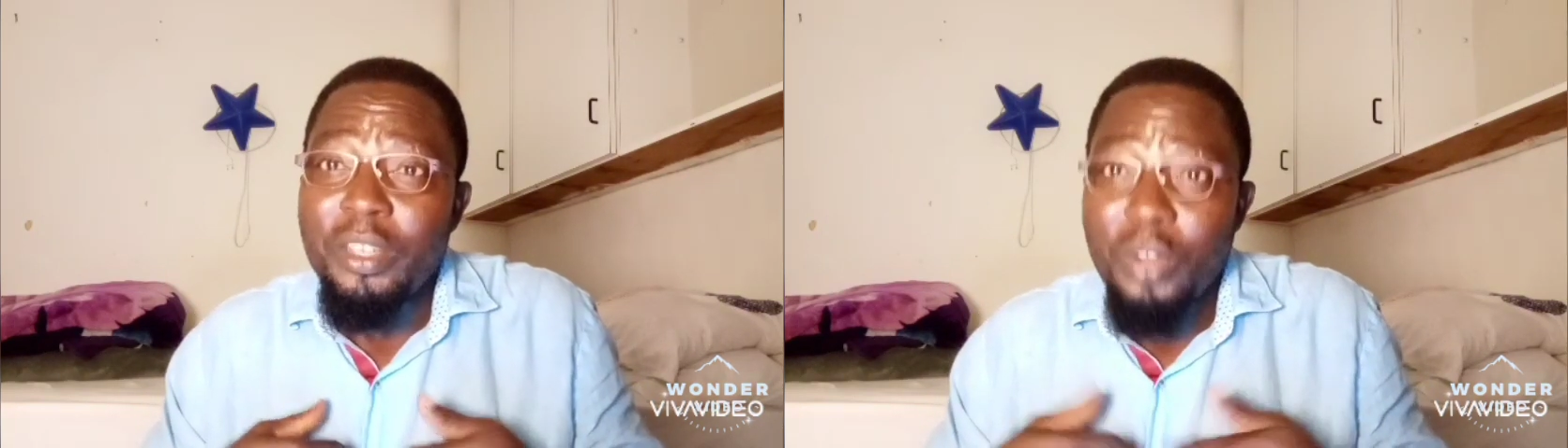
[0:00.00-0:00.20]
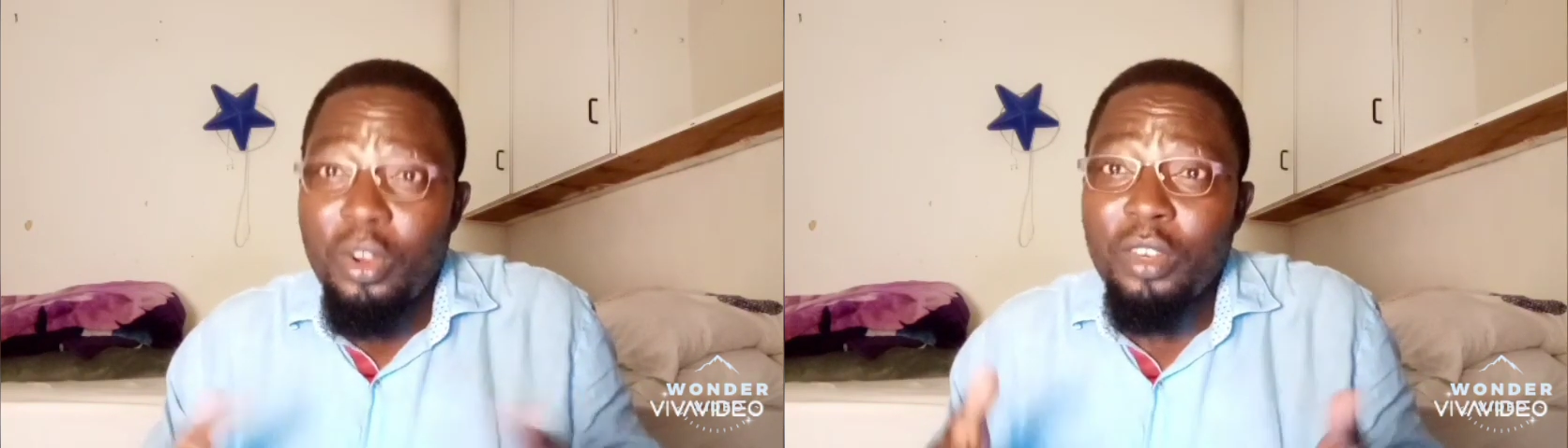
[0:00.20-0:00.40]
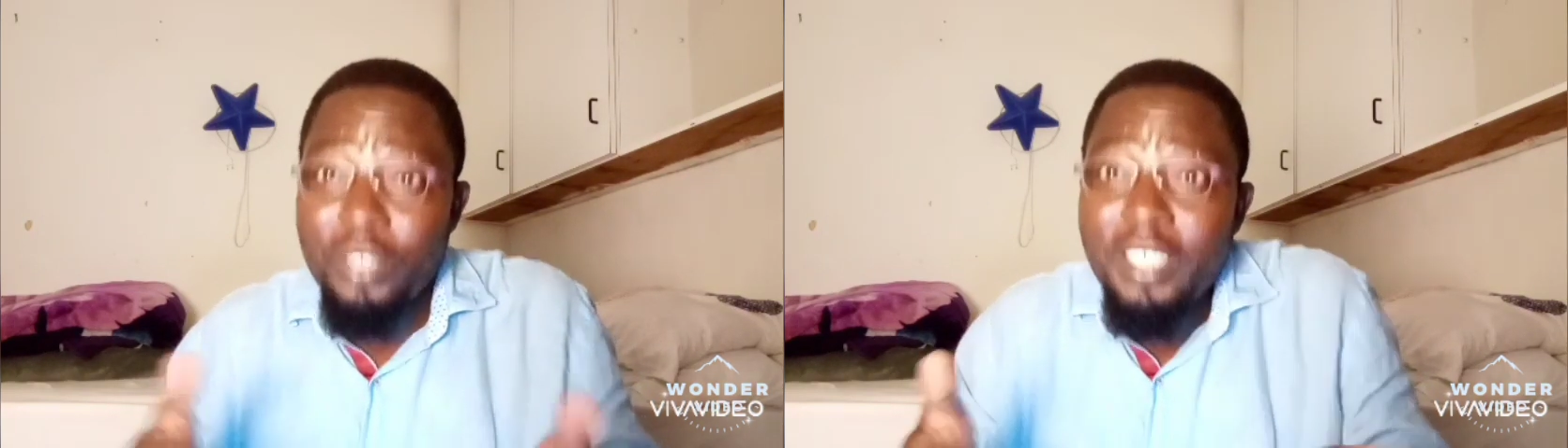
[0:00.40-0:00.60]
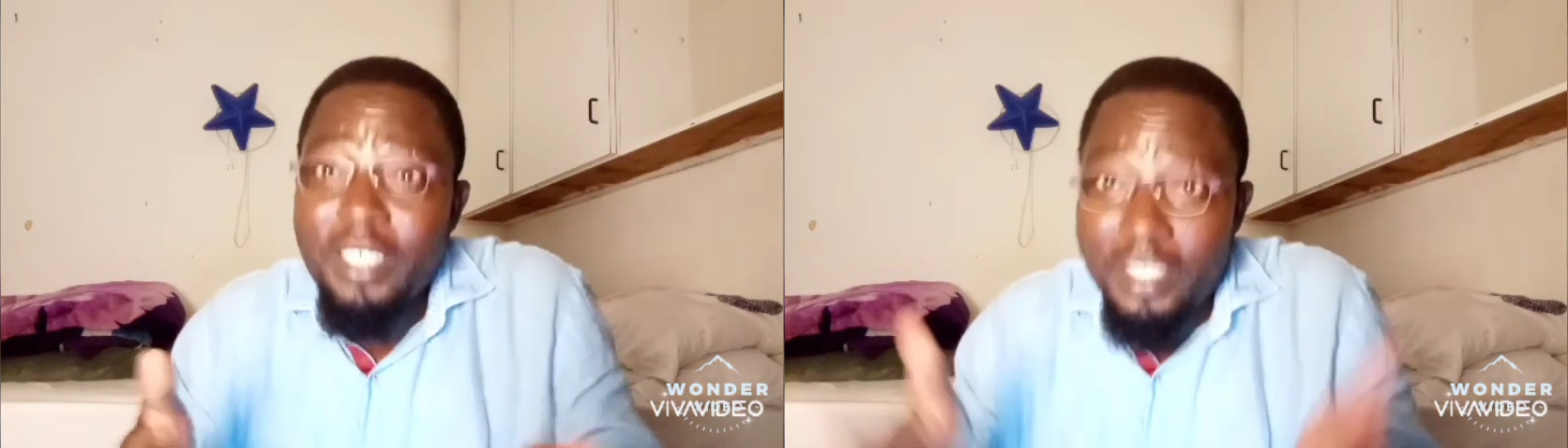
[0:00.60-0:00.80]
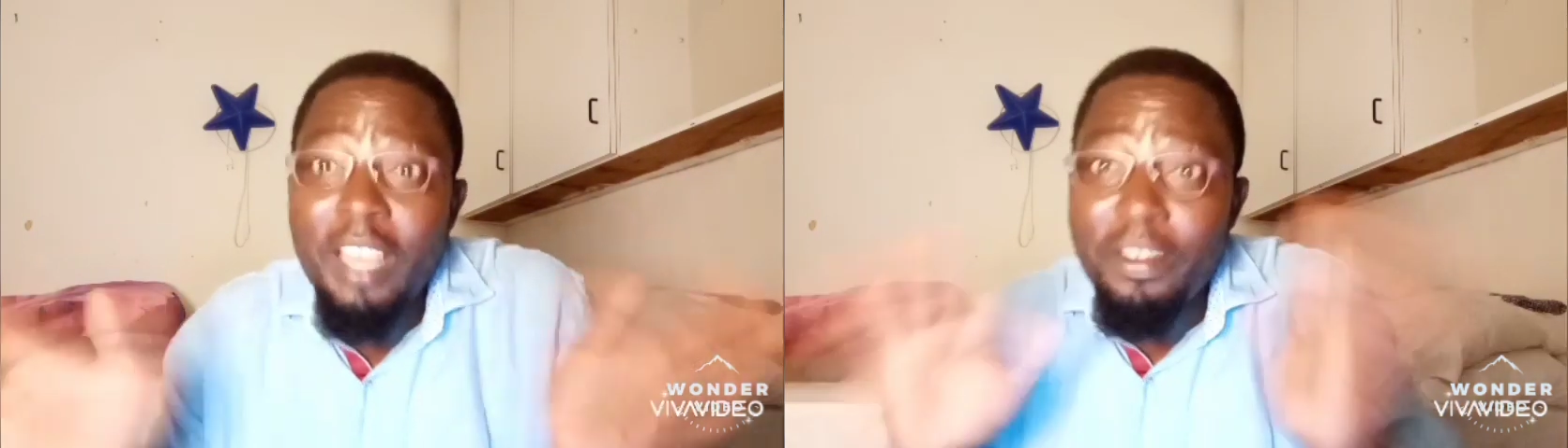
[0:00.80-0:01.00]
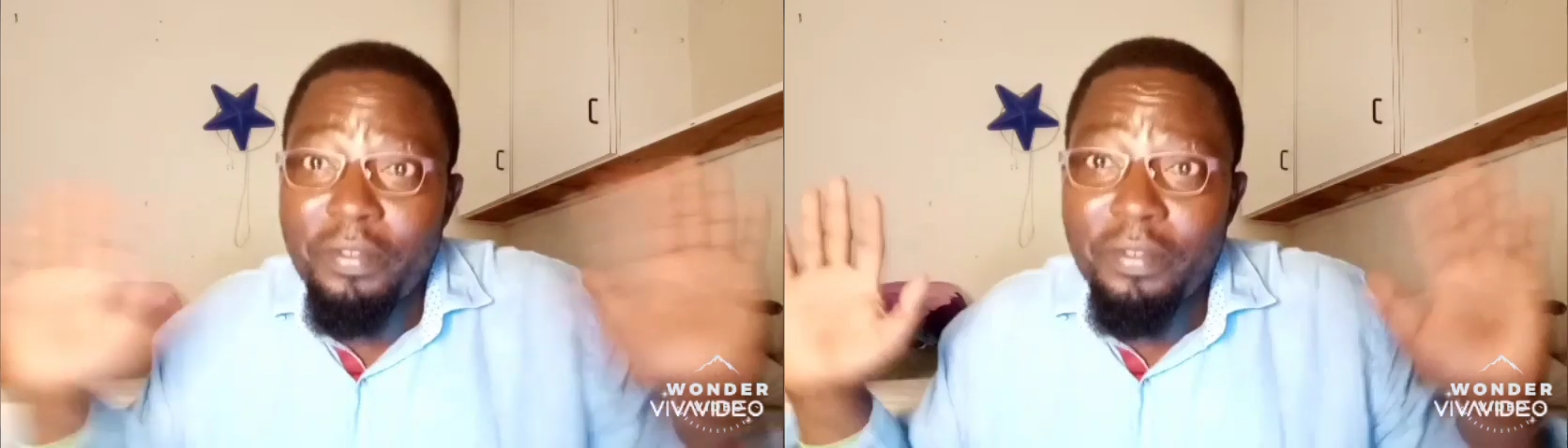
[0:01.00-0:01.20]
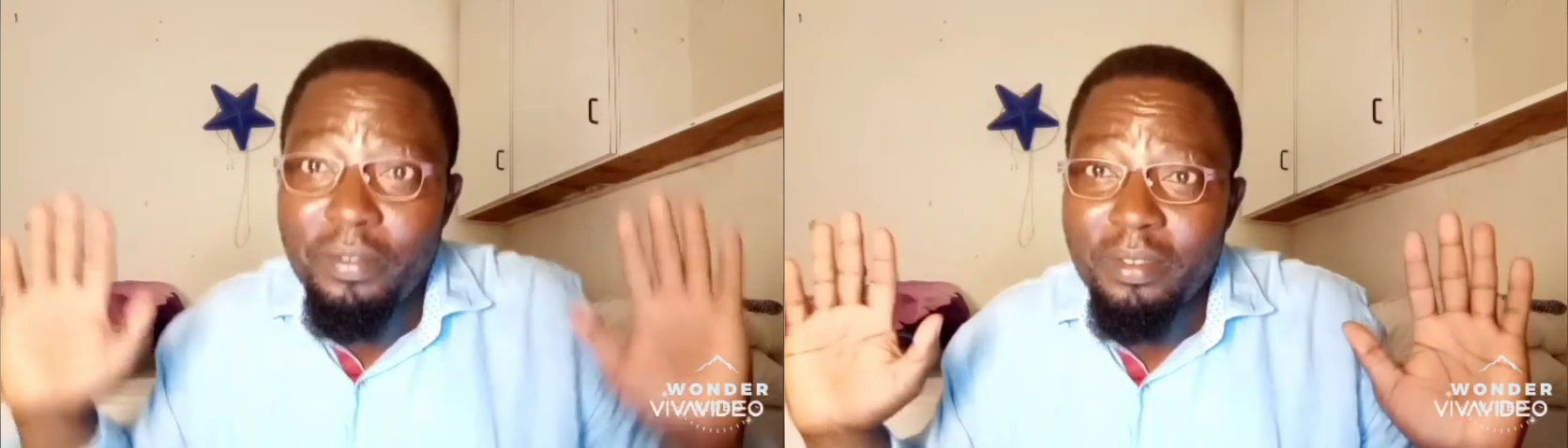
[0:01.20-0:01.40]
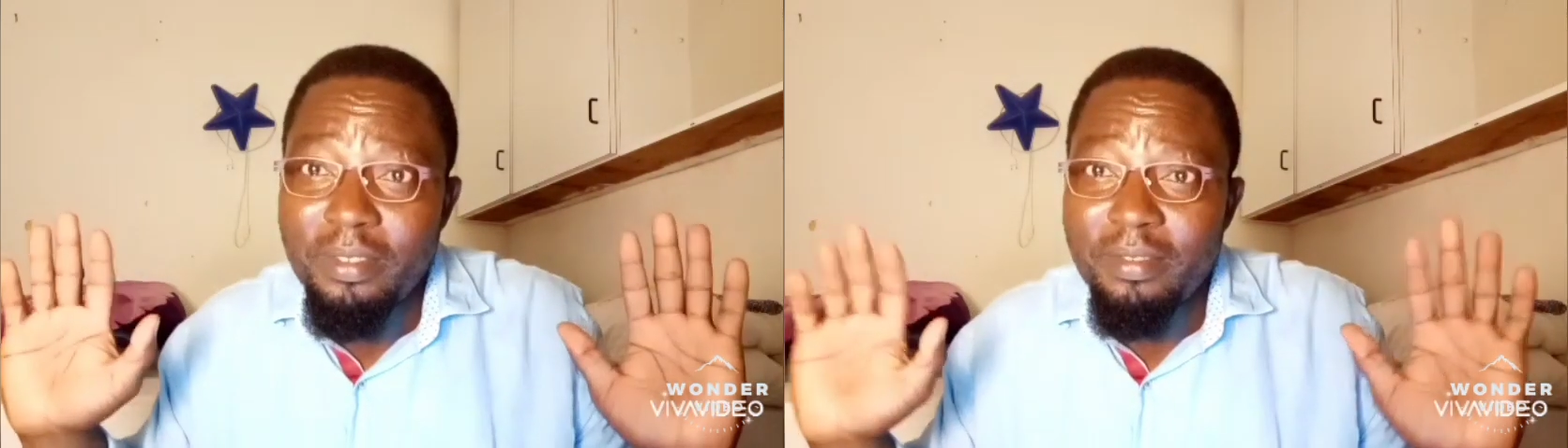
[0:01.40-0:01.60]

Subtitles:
your country is safe.